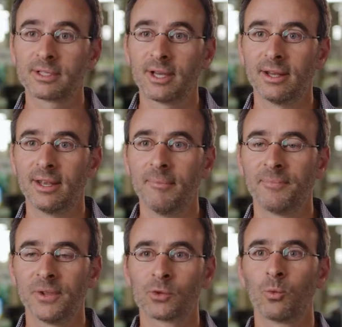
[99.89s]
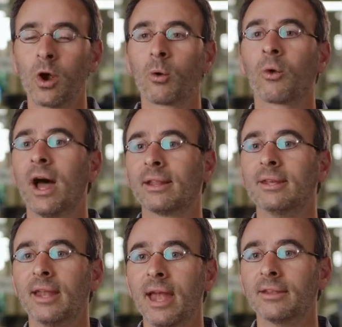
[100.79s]
exciting is where we're at
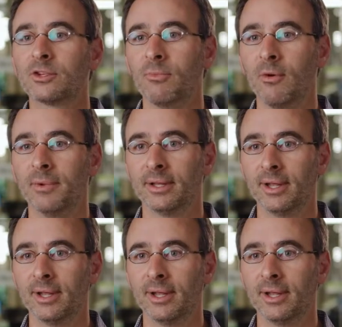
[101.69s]
today at this moment in